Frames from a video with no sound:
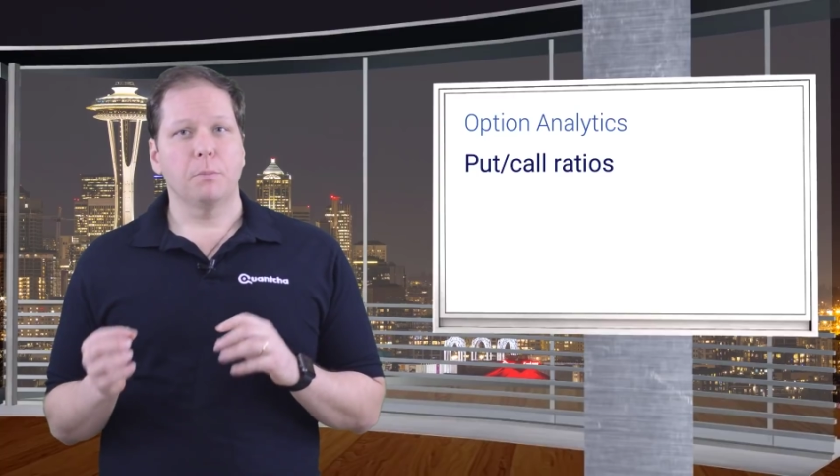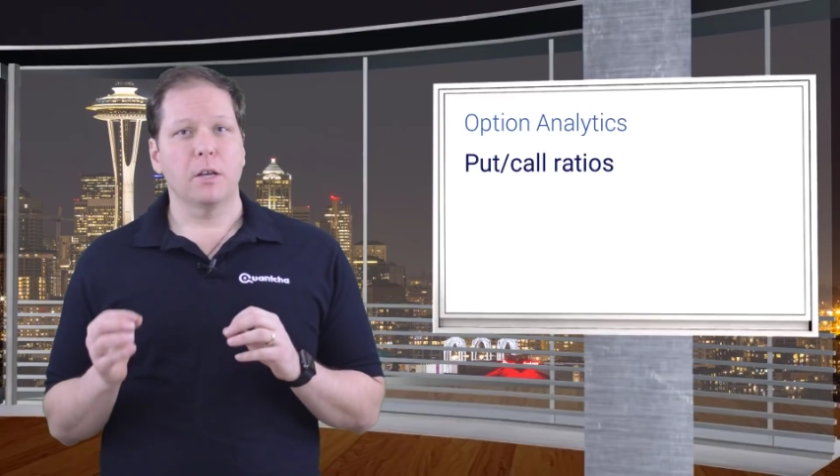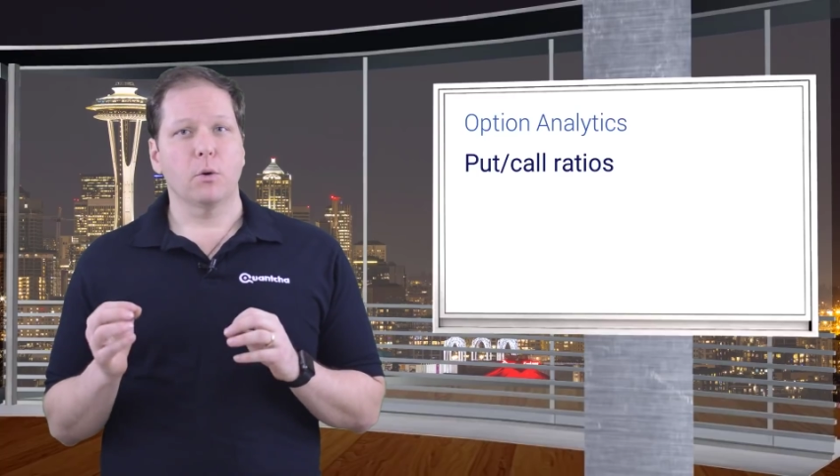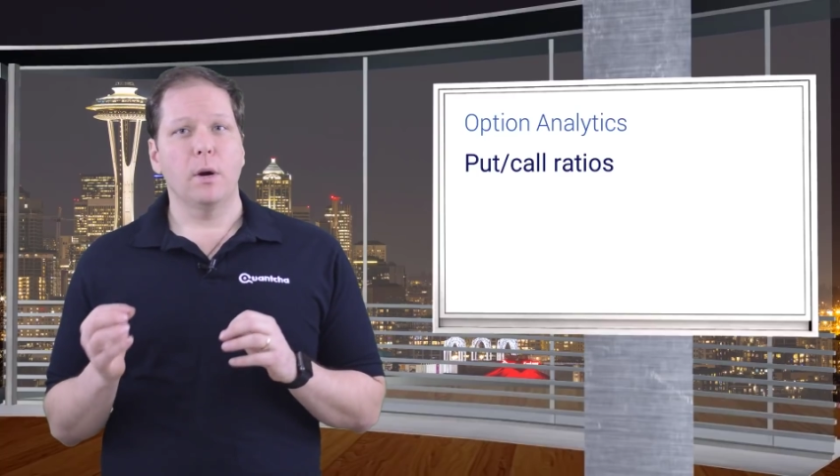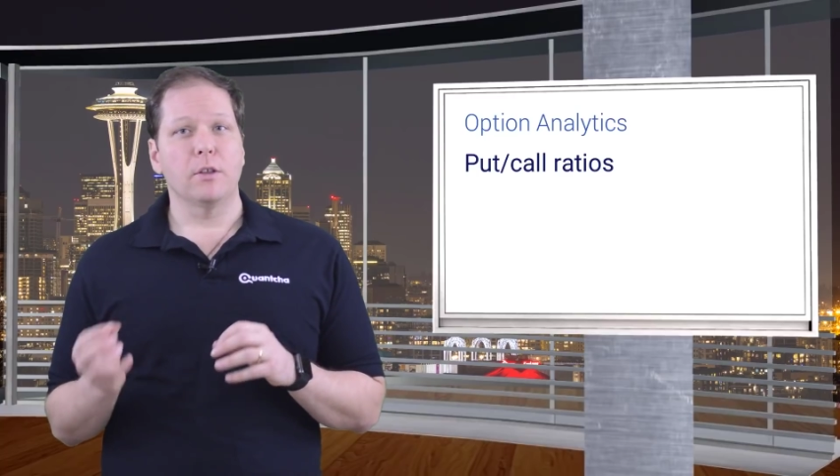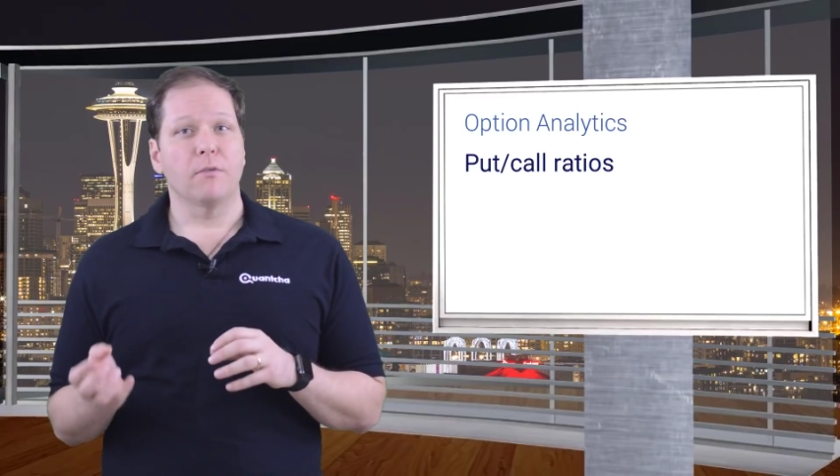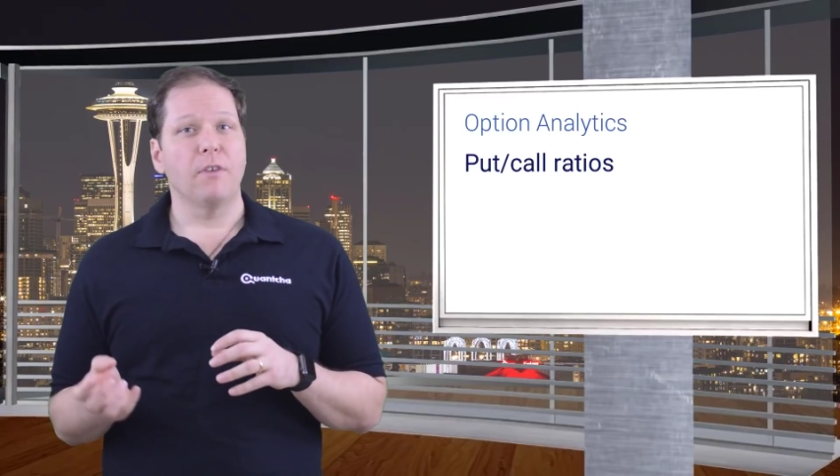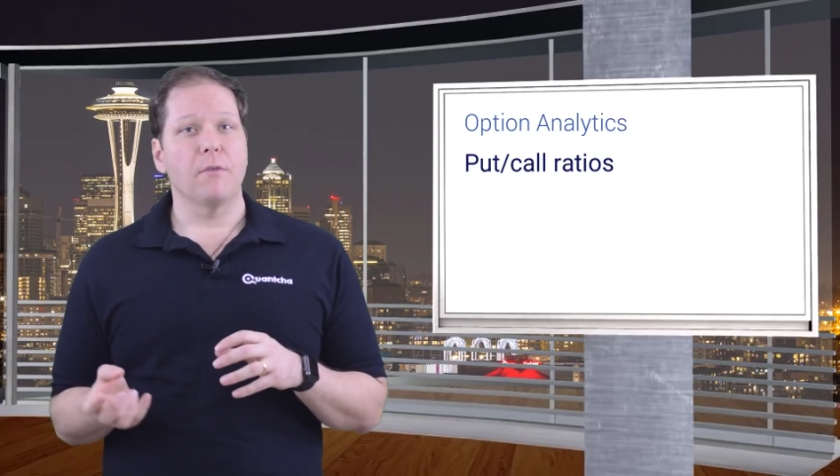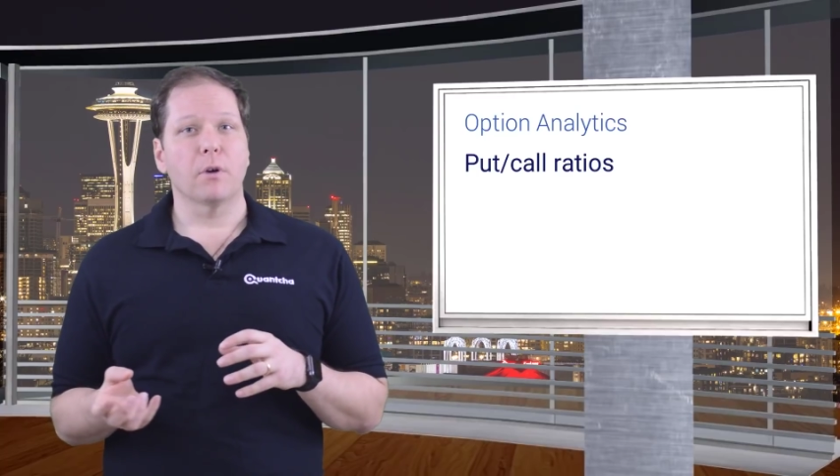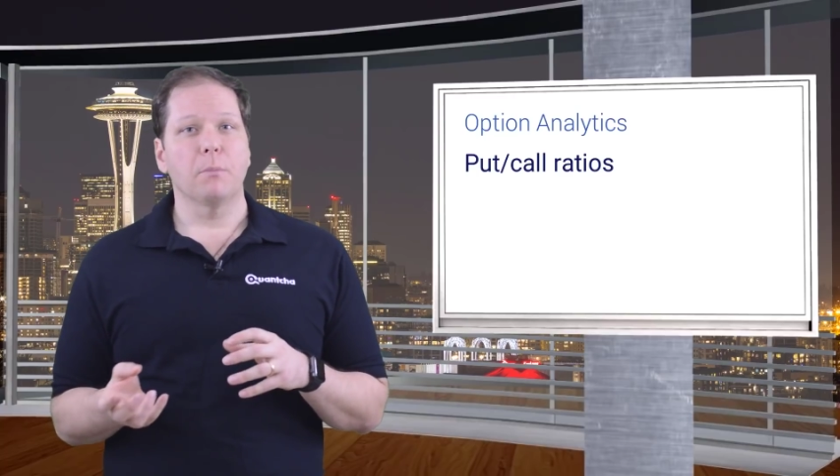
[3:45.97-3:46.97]
by the way they're
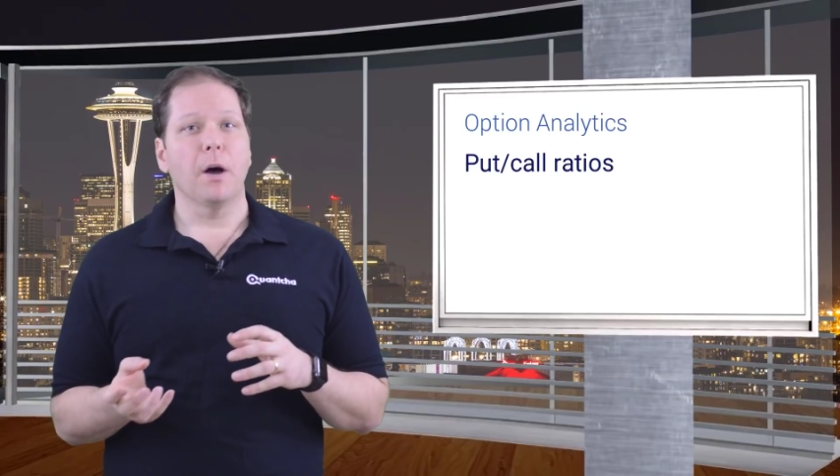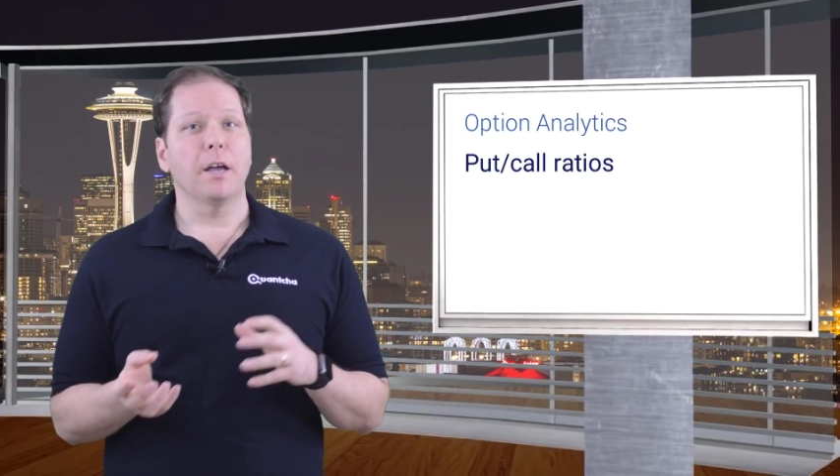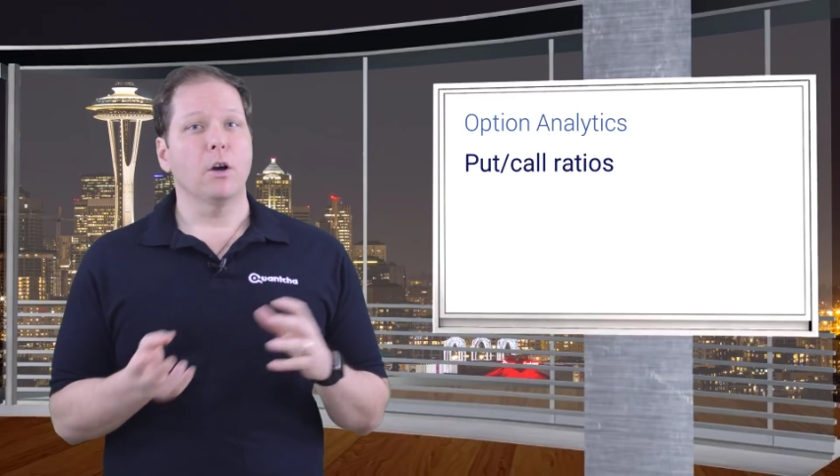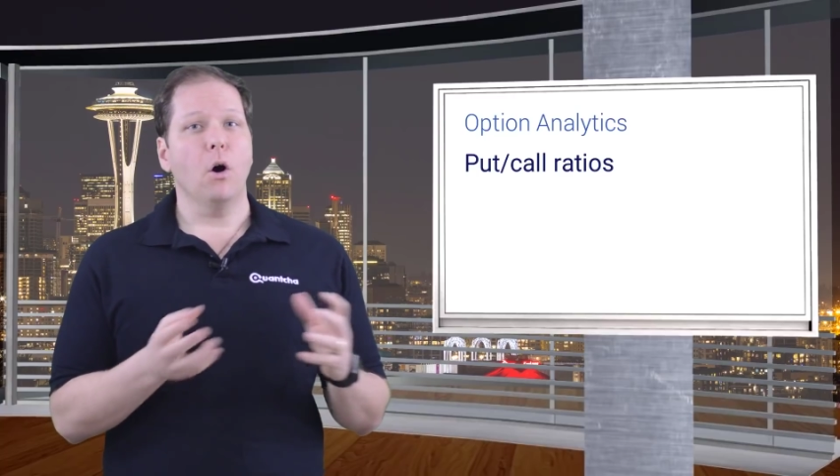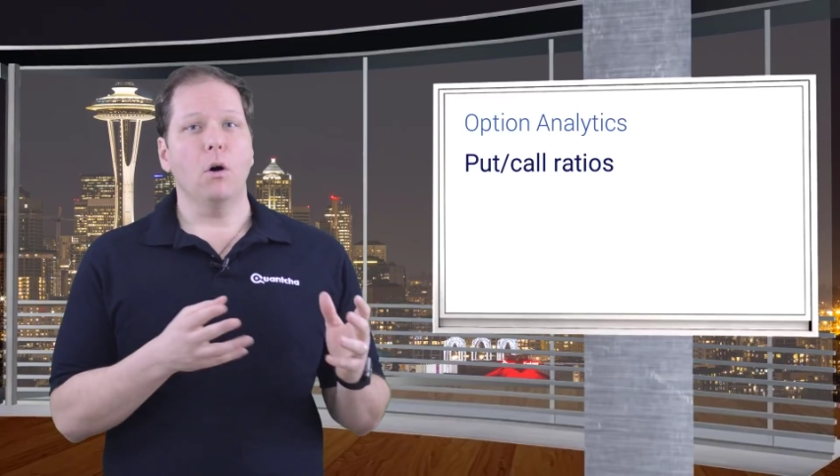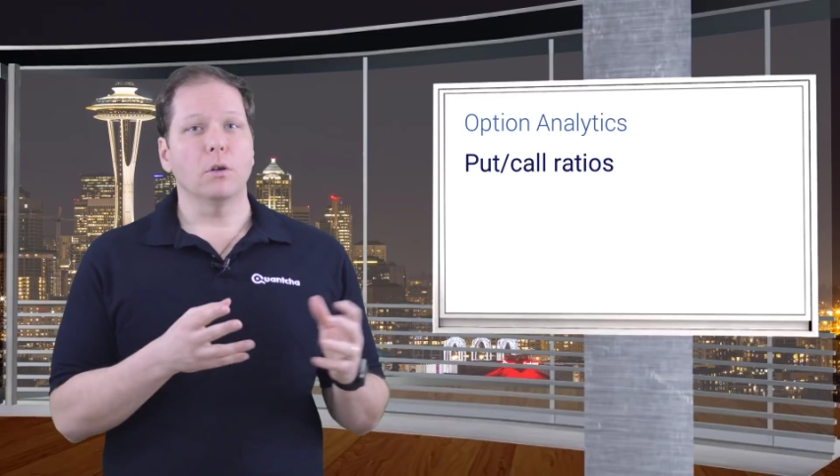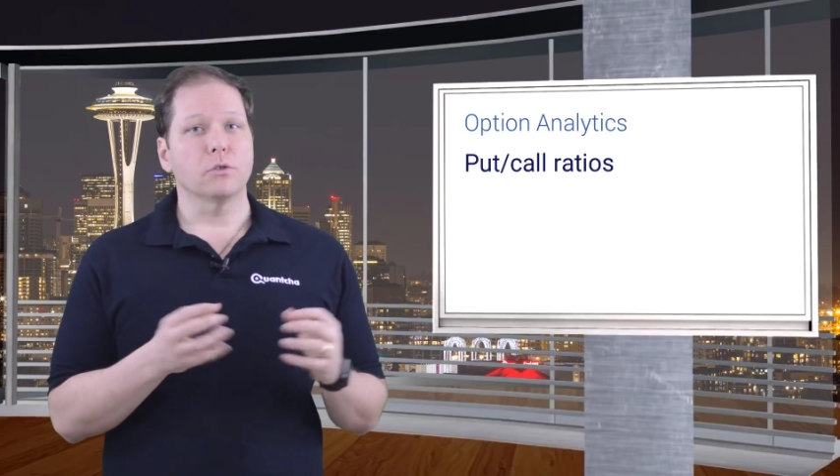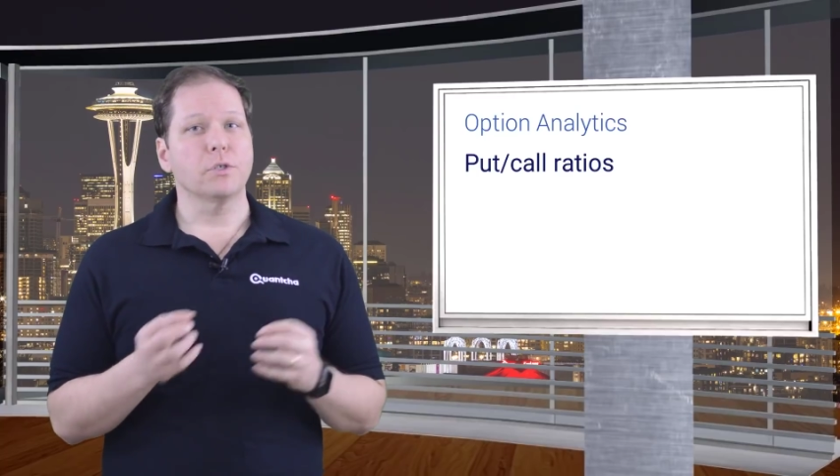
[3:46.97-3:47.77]
favoring buying calls